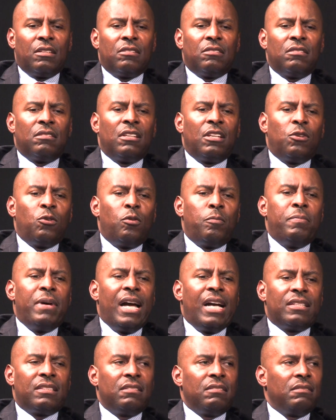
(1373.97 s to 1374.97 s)
They go
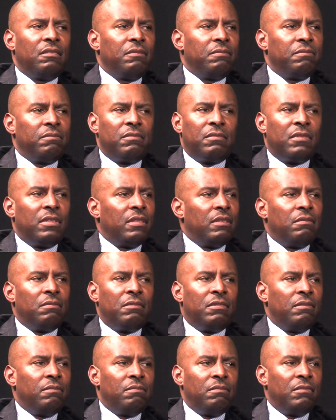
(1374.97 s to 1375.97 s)
back to
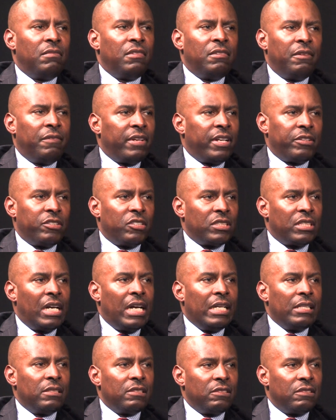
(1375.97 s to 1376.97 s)
the various
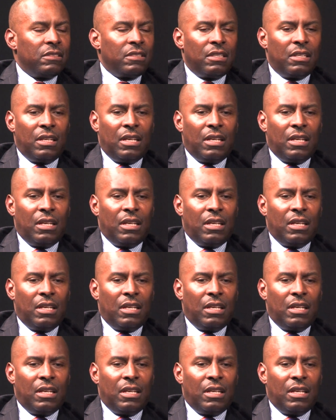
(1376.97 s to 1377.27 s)
islands,